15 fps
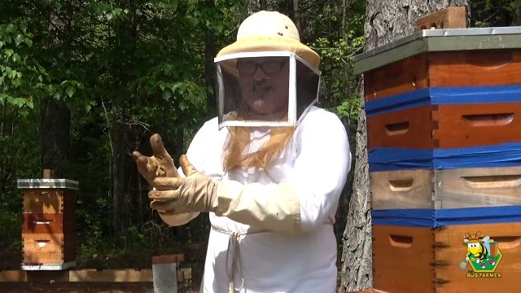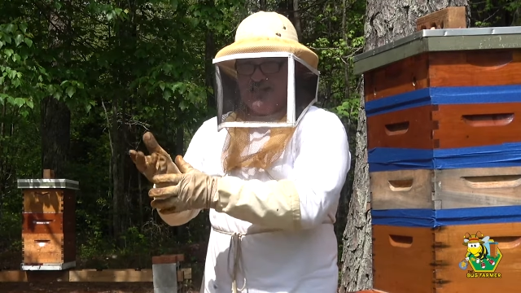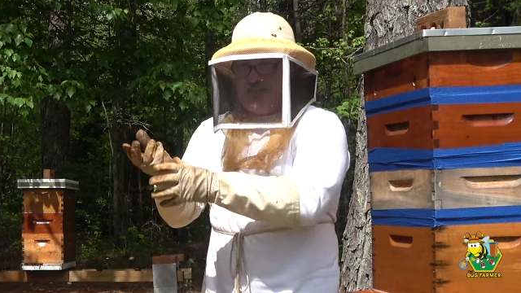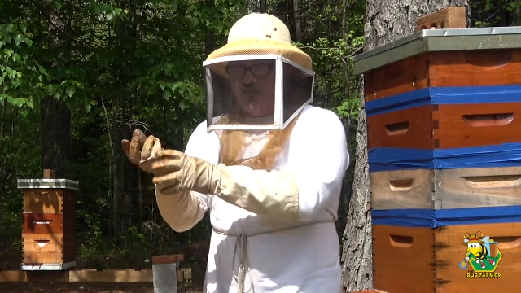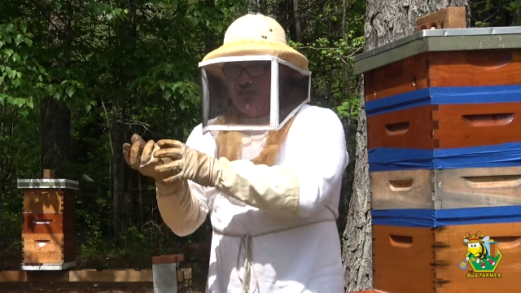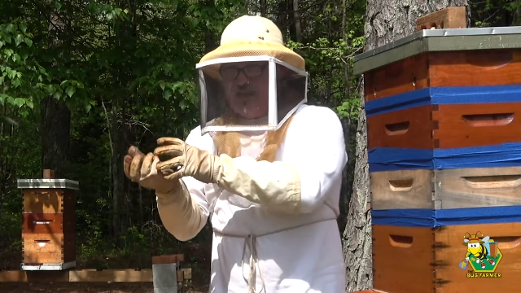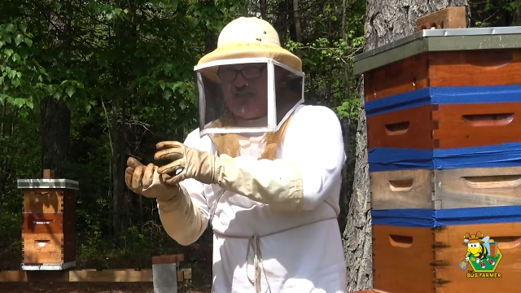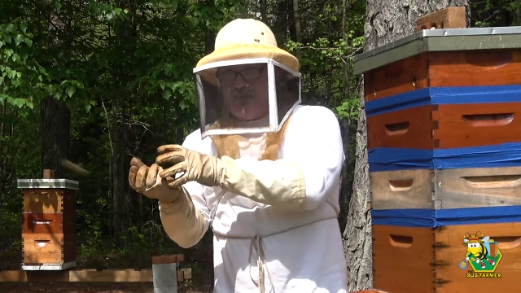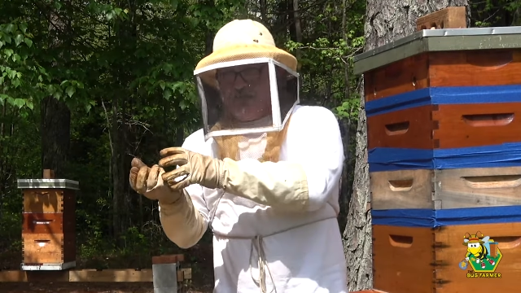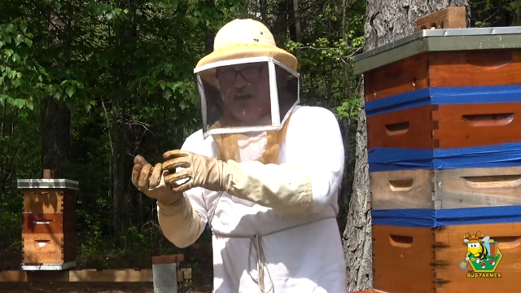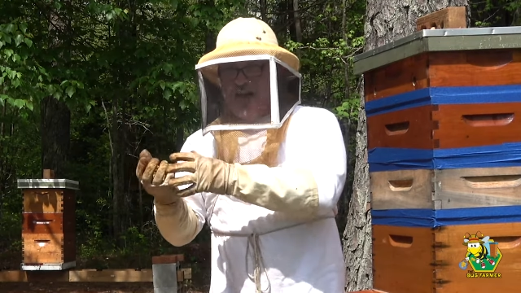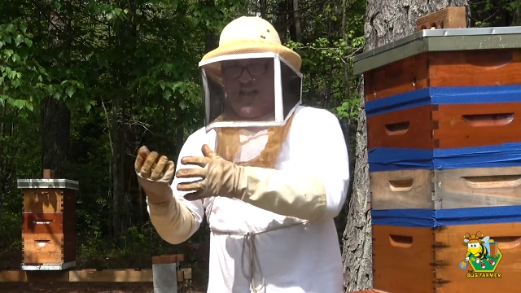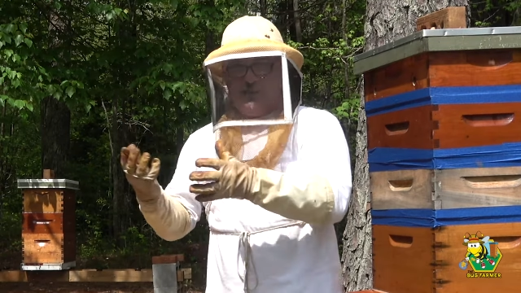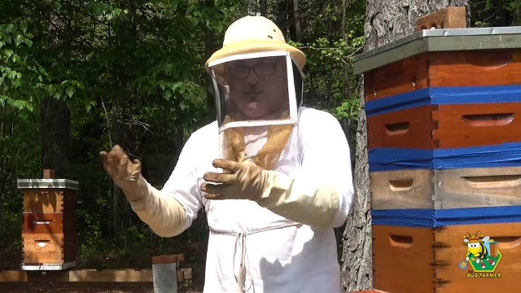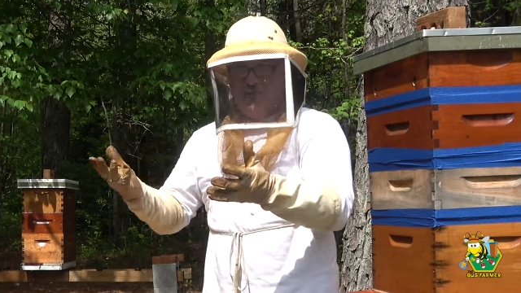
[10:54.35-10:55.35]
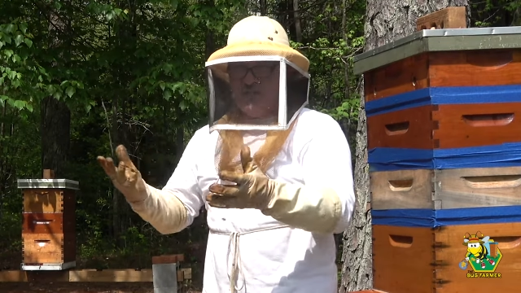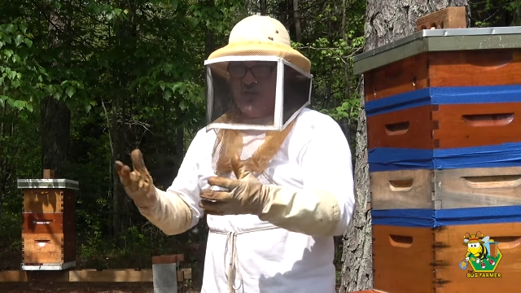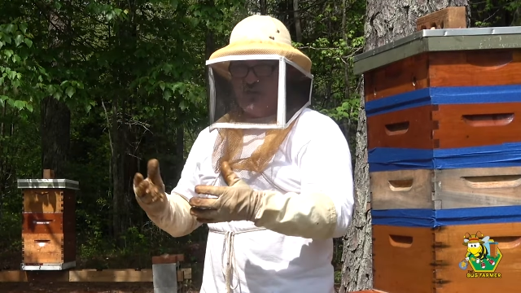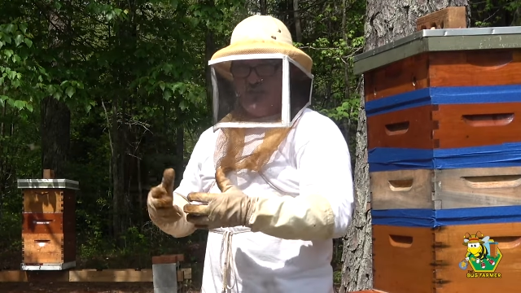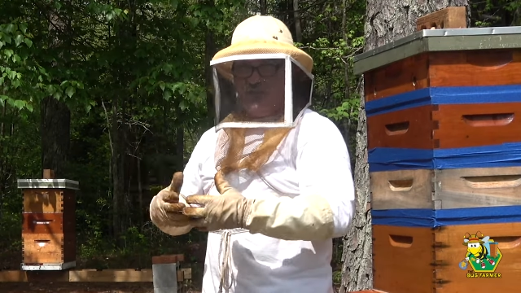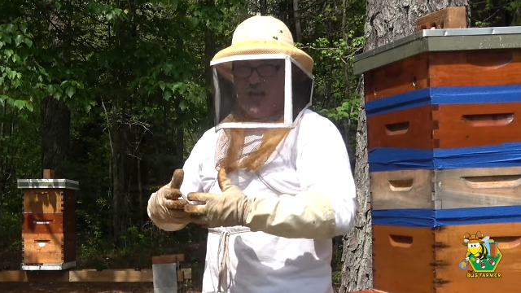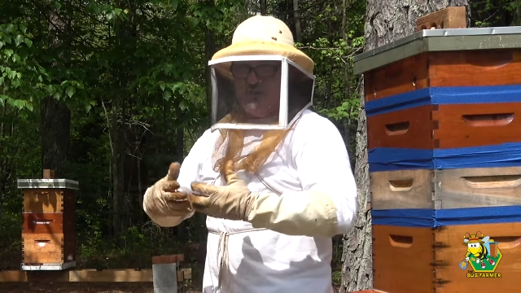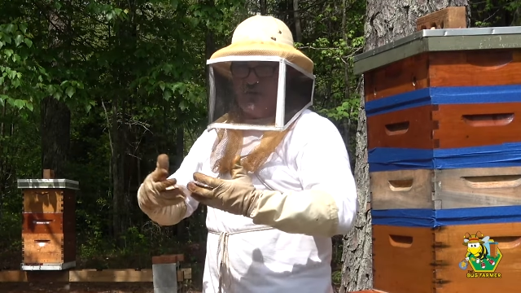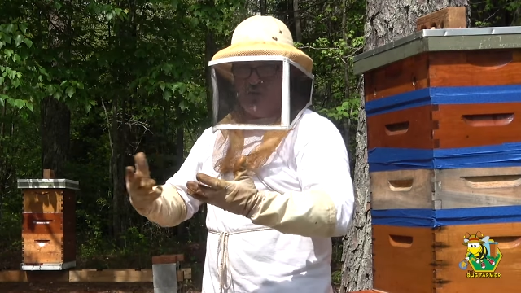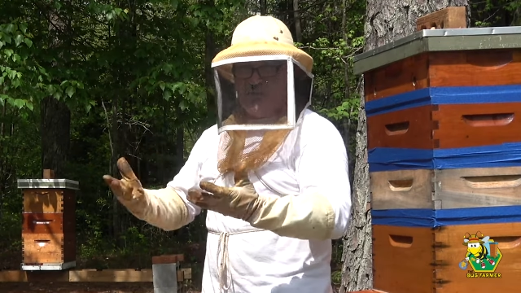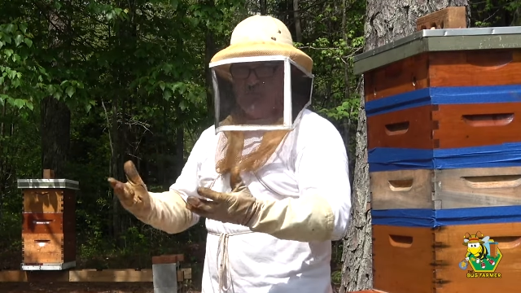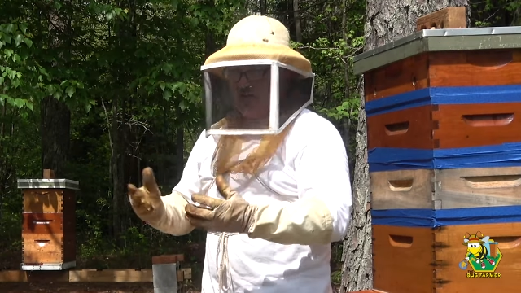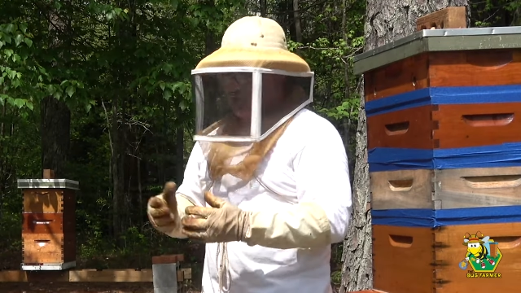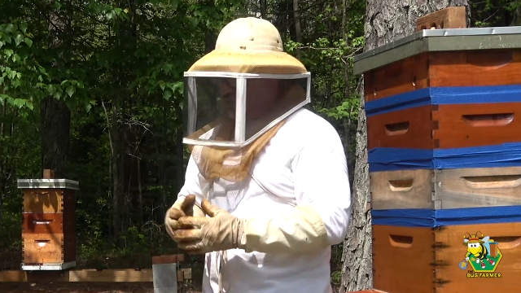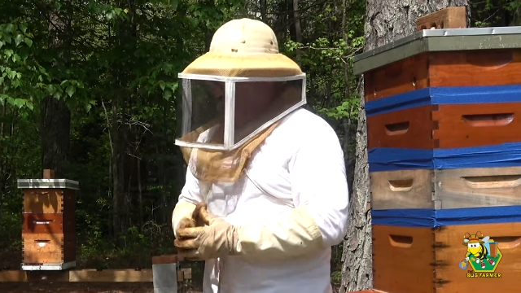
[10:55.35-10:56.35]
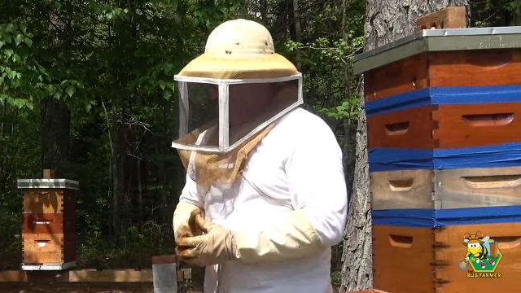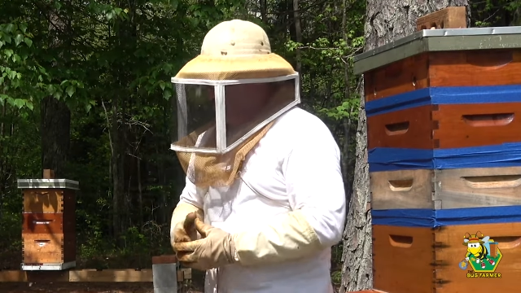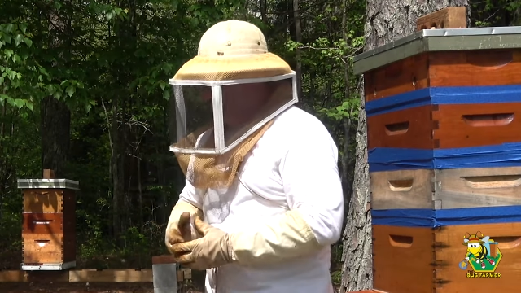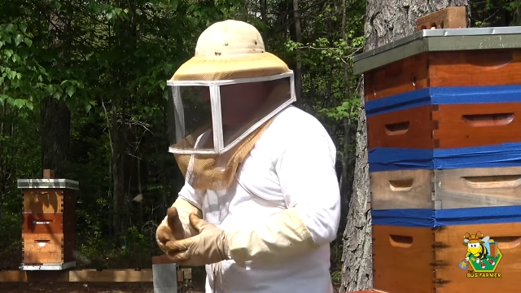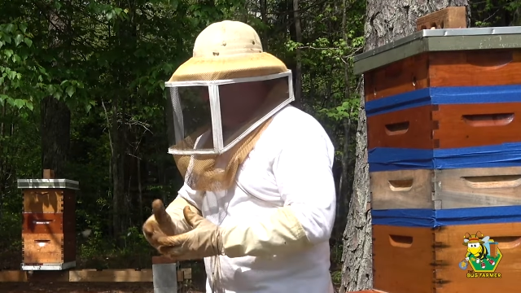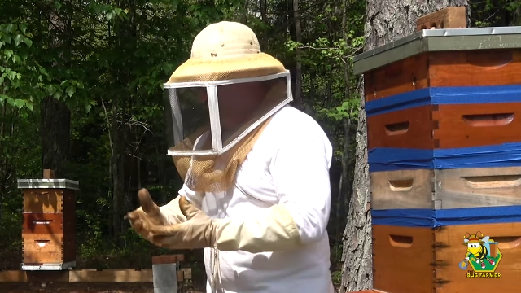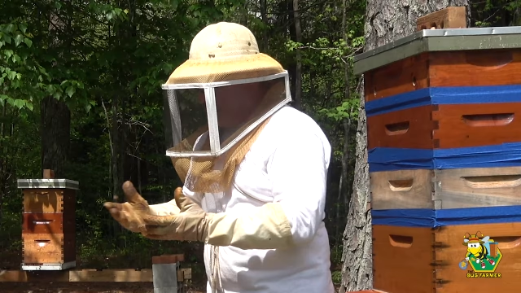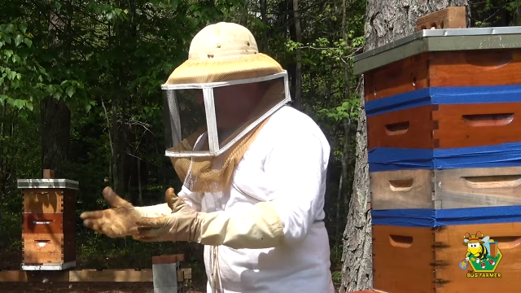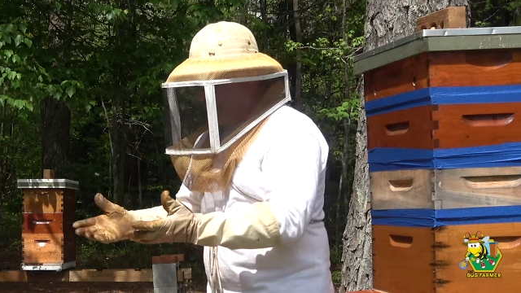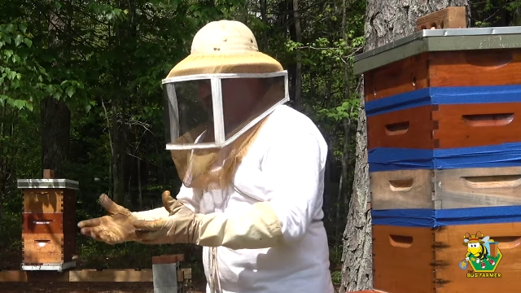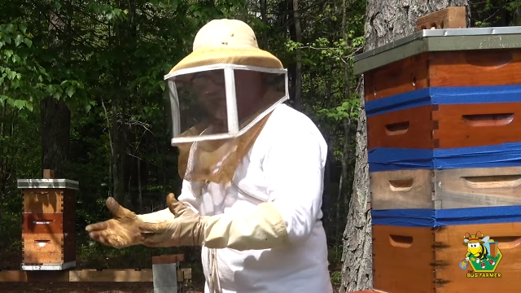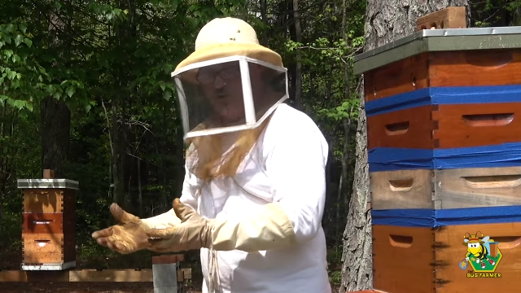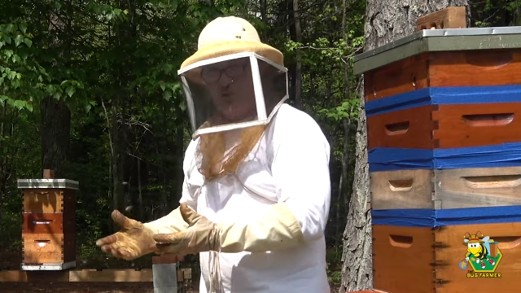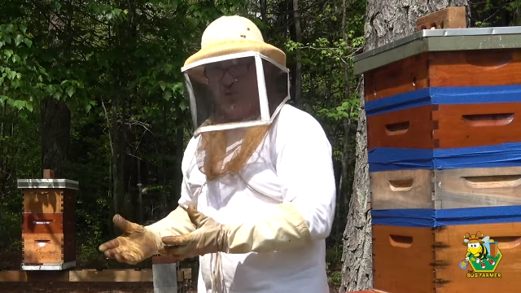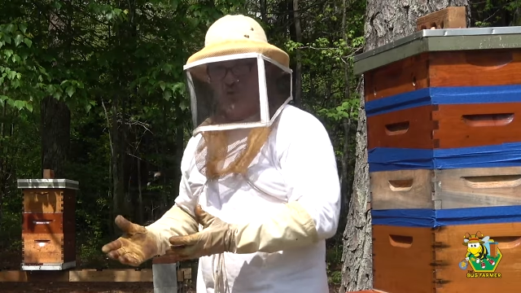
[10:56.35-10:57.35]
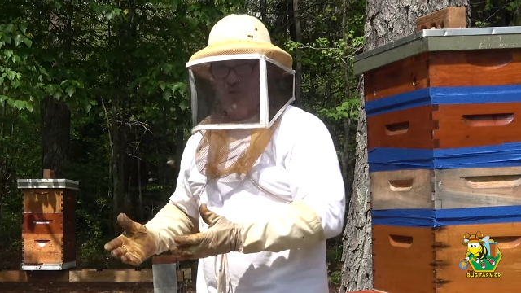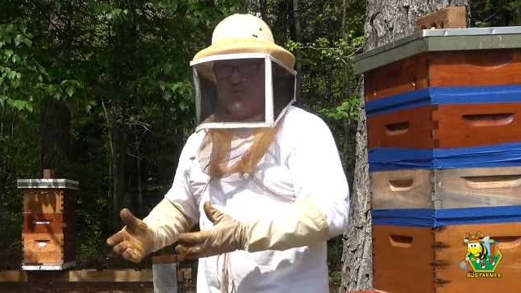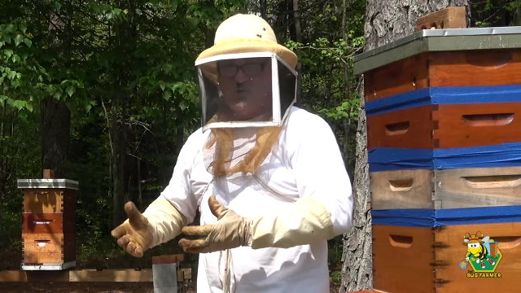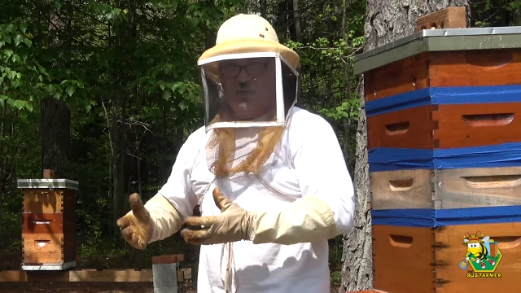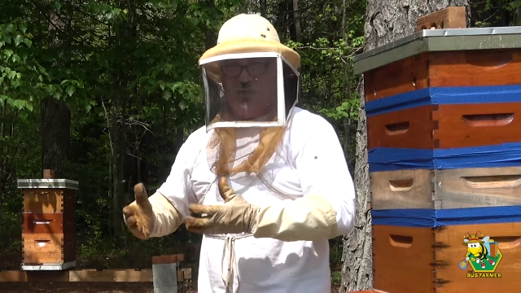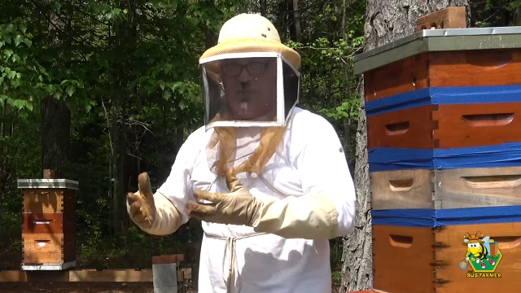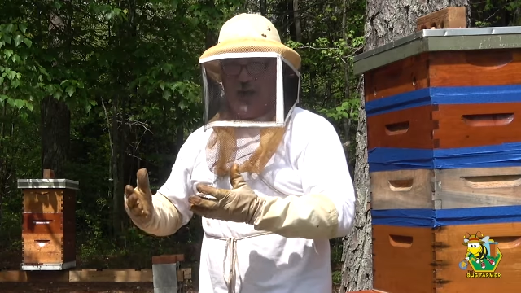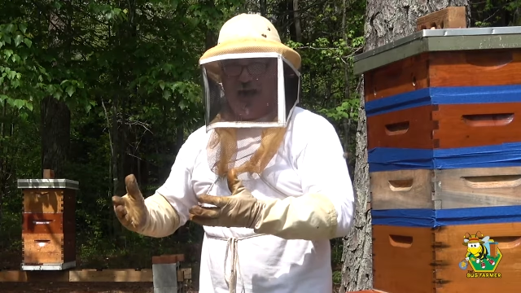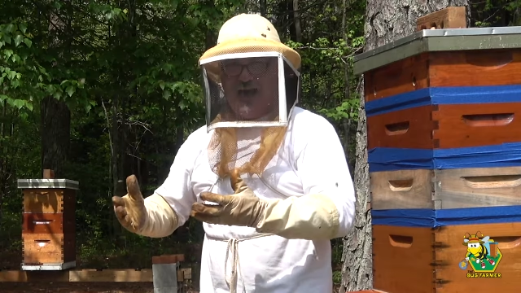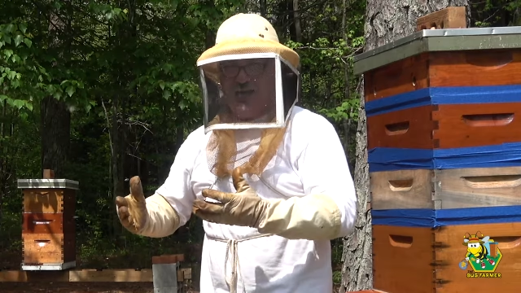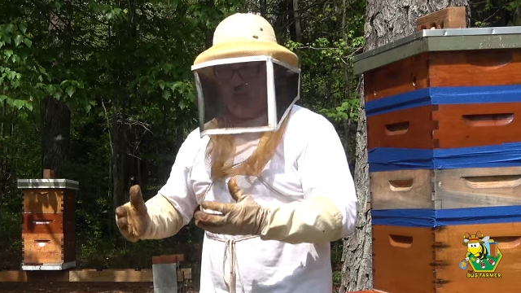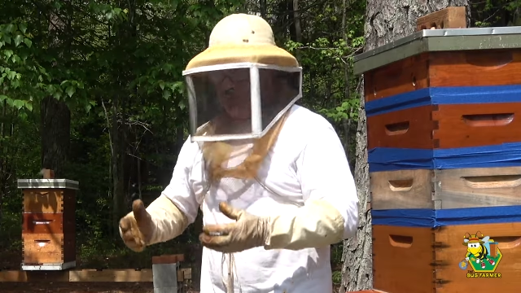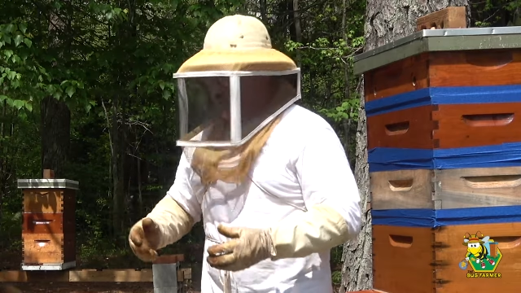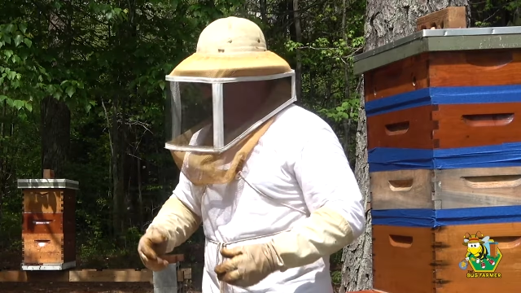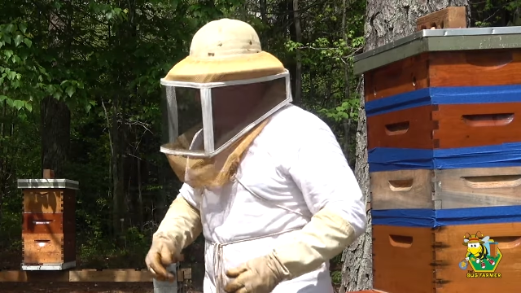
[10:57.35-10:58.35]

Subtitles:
No face is visible, so there are no lips to read.